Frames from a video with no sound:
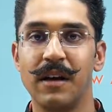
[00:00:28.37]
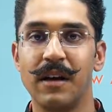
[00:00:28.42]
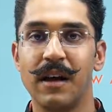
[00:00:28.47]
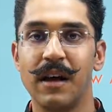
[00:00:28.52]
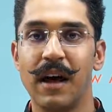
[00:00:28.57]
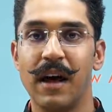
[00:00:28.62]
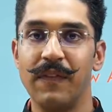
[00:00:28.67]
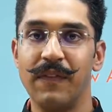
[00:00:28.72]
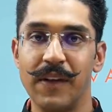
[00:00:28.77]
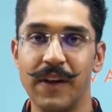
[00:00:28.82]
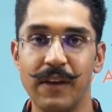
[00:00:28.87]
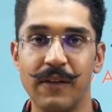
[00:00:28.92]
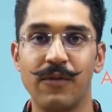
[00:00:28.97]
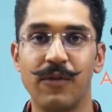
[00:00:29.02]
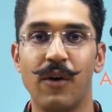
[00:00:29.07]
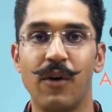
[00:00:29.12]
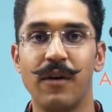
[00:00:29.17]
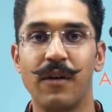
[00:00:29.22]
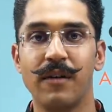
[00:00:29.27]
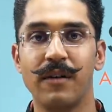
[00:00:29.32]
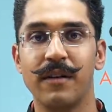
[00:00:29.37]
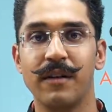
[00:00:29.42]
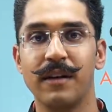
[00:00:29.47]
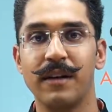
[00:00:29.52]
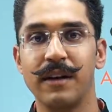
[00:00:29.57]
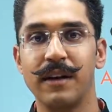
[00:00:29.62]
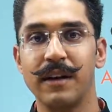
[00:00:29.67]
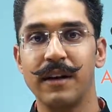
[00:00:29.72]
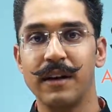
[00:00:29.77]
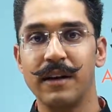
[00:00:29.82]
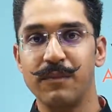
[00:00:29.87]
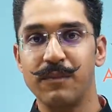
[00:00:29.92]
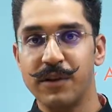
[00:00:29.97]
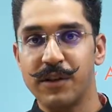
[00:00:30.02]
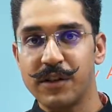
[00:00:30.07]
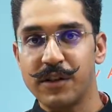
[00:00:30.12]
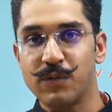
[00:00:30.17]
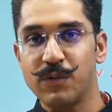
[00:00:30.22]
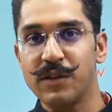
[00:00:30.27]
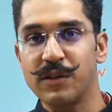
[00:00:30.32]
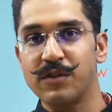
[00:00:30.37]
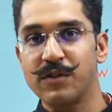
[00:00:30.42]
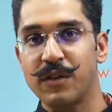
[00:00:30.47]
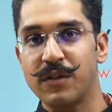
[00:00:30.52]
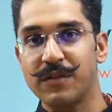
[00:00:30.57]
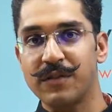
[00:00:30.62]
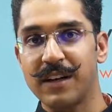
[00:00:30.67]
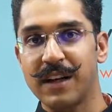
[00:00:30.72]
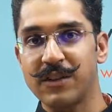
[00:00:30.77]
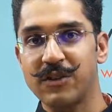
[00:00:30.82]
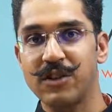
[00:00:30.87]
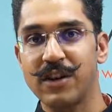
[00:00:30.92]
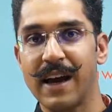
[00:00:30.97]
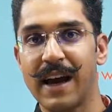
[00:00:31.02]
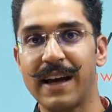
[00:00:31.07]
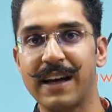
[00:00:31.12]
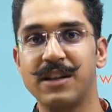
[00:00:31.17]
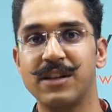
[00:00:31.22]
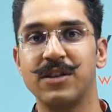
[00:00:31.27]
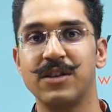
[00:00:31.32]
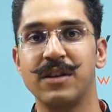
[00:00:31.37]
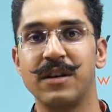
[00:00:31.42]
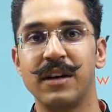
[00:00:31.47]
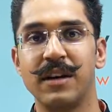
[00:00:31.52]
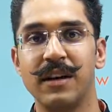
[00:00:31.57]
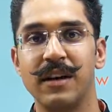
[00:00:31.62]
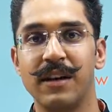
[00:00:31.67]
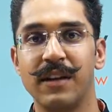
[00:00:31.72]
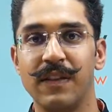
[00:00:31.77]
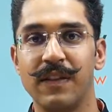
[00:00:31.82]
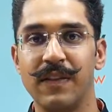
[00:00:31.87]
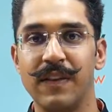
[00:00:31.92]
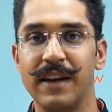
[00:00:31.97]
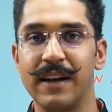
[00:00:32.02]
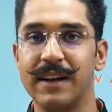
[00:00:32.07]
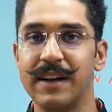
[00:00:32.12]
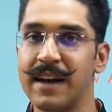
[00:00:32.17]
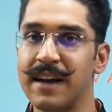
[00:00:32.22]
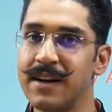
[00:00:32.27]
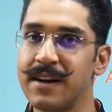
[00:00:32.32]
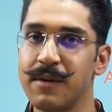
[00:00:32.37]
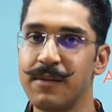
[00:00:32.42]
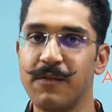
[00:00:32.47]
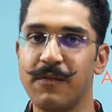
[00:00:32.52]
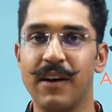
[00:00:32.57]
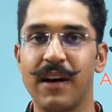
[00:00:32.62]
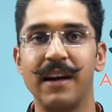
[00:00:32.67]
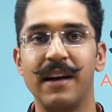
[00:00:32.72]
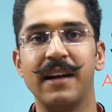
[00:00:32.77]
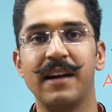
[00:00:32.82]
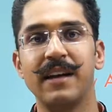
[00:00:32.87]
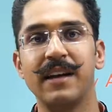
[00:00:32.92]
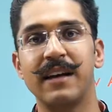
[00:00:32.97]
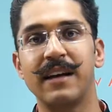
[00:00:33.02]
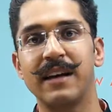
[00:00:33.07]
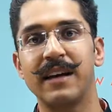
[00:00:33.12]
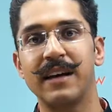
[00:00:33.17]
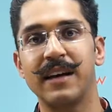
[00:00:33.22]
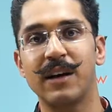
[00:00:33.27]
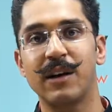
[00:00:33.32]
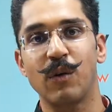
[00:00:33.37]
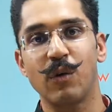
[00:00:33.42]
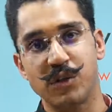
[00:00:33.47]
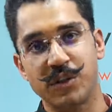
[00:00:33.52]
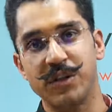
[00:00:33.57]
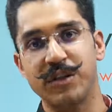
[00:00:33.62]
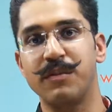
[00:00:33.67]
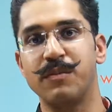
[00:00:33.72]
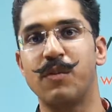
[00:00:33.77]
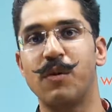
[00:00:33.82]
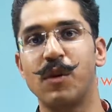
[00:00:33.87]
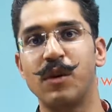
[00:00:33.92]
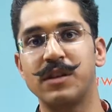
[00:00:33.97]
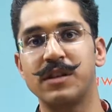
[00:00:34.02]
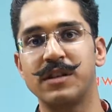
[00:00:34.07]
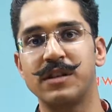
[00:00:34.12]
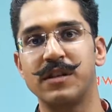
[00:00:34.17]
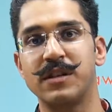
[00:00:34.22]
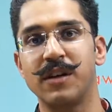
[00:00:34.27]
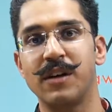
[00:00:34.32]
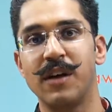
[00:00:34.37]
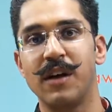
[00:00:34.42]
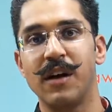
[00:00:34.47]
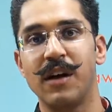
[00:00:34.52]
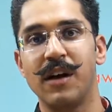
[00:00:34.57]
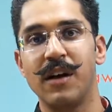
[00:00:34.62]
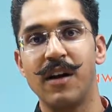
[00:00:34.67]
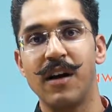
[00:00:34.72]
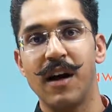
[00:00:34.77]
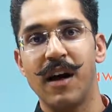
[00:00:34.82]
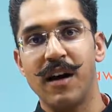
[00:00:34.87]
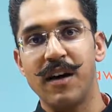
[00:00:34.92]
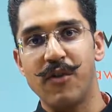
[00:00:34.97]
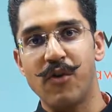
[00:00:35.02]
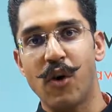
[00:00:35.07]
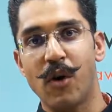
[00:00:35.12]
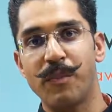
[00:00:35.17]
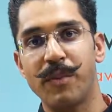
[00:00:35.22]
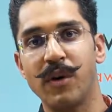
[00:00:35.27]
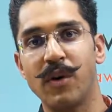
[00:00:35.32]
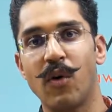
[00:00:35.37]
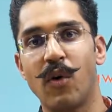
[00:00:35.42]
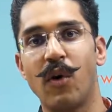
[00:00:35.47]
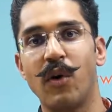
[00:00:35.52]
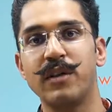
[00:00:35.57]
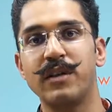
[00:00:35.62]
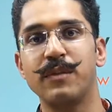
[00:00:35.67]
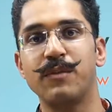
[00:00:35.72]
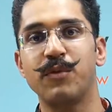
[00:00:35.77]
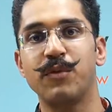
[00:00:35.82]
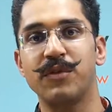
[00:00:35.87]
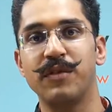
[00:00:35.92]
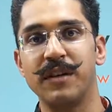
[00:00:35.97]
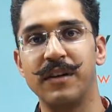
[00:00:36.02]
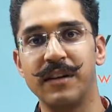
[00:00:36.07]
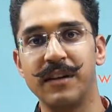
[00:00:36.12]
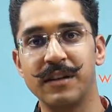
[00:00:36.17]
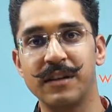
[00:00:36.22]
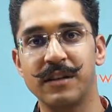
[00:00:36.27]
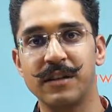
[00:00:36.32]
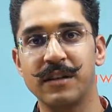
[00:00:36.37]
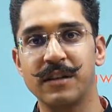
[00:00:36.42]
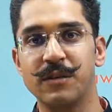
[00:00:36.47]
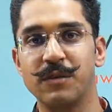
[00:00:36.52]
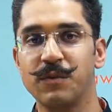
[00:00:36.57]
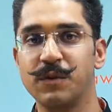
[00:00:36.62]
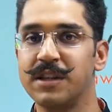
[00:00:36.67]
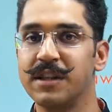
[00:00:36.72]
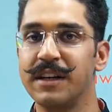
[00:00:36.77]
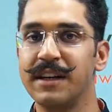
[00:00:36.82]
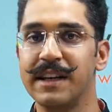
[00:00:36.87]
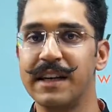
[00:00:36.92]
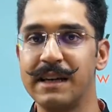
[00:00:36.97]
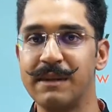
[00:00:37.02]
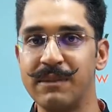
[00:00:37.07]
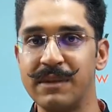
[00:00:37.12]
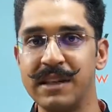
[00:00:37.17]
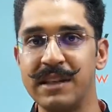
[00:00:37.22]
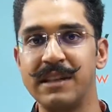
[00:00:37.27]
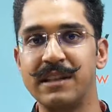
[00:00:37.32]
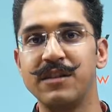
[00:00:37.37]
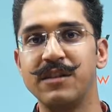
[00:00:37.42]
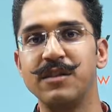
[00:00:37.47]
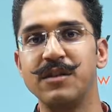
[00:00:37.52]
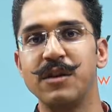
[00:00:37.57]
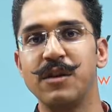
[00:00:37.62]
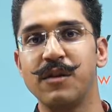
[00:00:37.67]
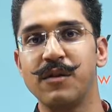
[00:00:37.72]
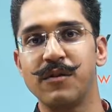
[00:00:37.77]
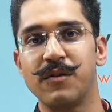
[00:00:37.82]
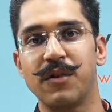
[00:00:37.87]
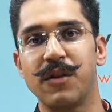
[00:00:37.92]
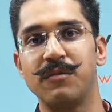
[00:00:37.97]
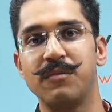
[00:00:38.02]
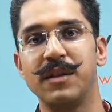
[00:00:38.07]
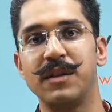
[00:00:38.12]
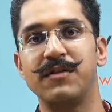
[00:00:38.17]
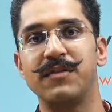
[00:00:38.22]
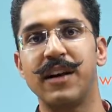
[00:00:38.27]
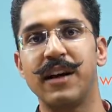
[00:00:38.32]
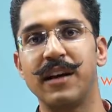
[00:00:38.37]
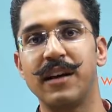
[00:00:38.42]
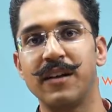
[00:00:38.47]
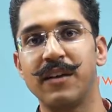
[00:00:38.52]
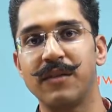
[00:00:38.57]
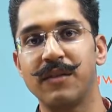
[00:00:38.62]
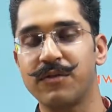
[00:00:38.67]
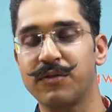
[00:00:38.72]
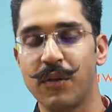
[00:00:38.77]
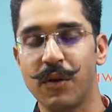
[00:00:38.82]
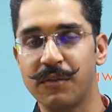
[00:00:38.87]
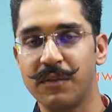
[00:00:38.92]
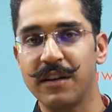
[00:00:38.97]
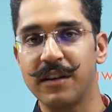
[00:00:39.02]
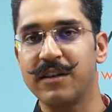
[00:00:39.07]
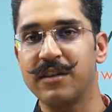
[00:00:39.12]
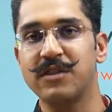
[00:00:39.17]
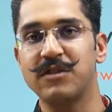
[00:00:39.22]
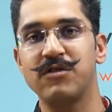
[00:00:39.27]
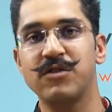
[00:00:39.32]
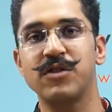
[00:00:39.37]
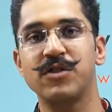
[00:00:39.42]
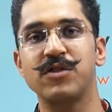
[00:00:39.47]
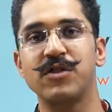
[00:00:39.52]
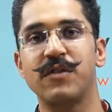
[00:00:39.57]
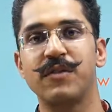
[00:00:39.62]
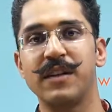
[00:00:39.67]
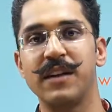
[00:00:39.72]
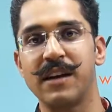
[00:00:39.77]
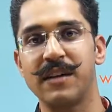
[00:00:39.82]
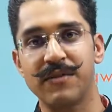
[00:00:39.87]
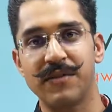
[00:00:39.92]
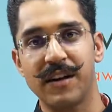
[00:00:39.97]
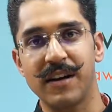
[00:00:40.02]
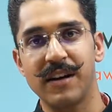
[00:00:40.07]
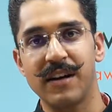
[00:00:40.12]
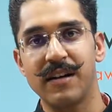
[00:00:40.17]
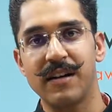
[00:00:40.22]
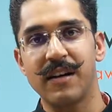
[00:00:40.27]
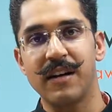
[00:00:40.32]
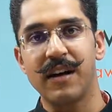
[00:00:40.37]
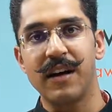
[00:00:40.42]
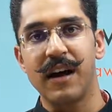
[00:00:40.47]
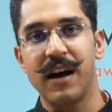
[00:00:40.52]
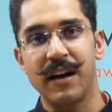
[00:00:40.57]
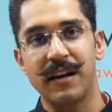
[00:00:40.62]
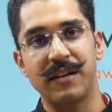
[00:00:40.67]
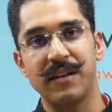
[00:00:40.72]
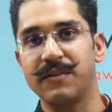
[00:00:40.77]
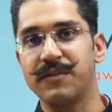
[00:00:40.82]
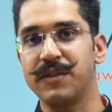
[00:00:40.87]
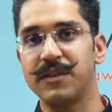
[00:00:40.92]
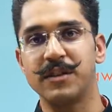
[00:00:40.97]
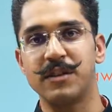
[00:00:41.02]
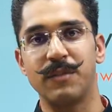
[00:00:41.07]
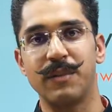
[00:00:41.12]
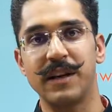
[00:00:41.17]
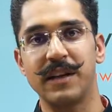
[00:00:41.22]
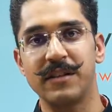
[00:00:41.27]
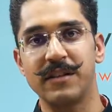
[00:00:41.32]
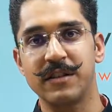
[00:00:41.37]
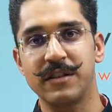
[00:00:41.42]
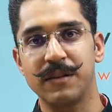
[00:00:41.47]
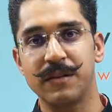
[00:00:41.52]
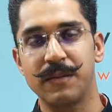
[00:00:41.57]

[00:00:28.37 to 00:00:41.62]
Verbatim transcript: and therefore in pursuance of such acts they tend up filing closure reports and dropping all the proceedings which had emanated from the registration of the FIR at the first place.